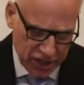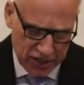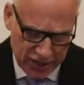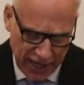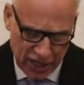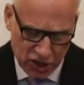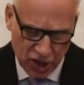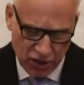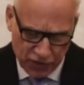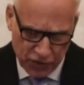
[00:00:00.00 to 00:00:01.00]
gains
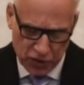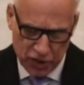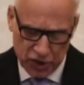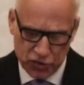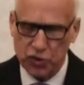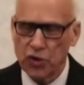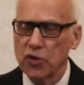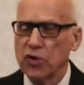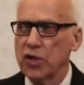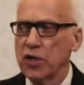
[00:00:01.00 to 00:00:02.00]
full
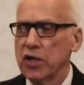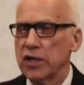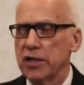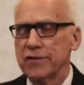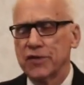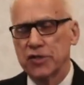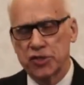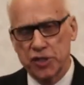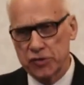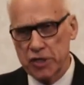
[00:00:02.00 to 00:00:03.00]
control of their
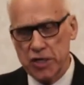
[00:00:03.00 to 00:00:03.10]
children.